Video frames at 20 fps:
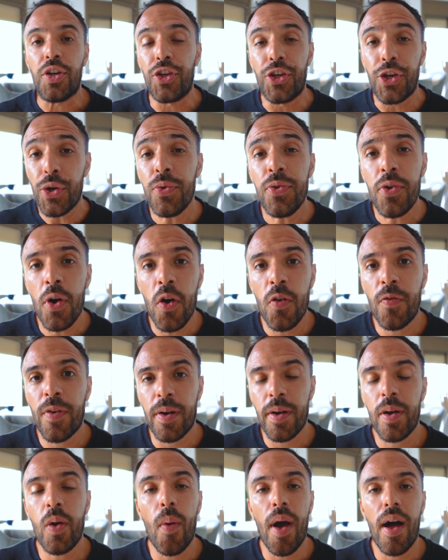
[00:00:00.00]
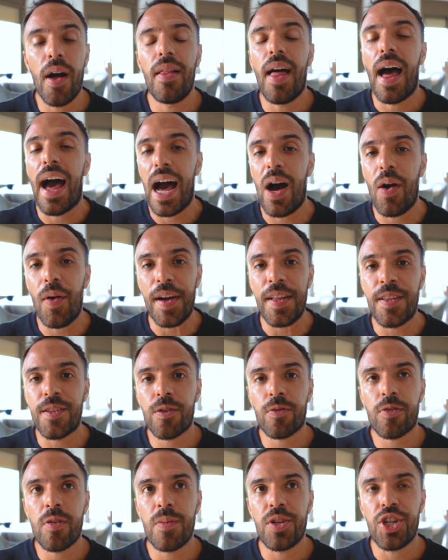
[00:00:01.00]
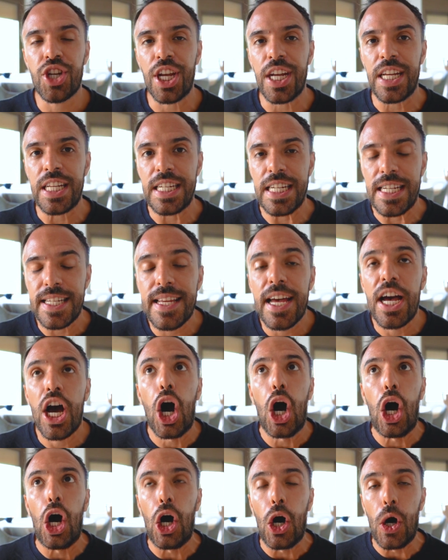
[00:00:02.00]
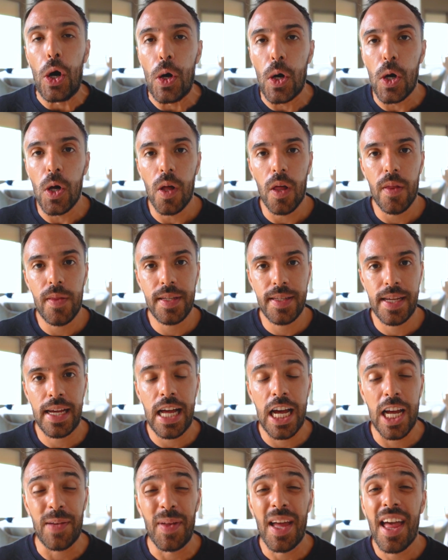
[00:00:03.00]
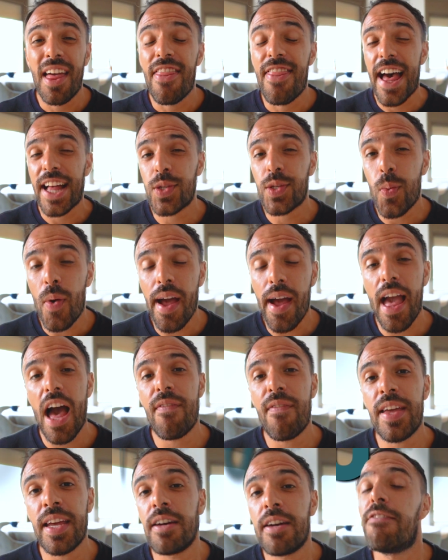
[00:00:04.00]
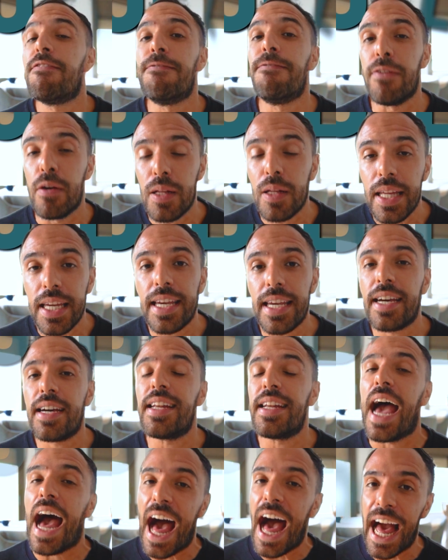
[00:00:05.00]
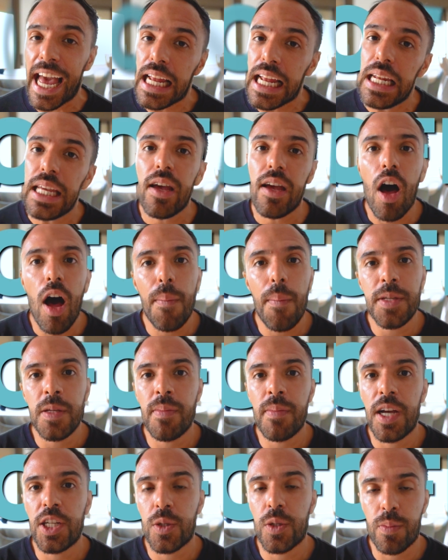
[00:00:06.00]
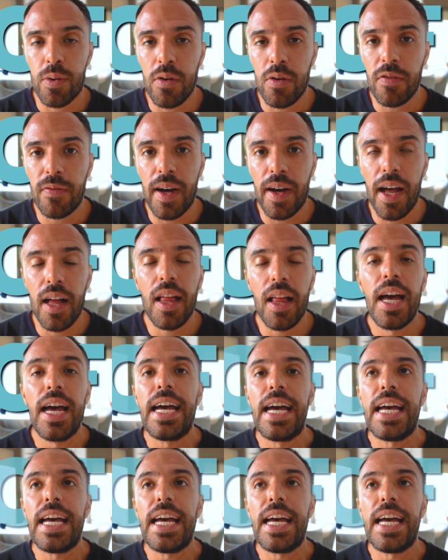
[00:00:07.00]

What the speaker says: You know very well how Instagram changes all the time. That's why having a fully and highly optimized profile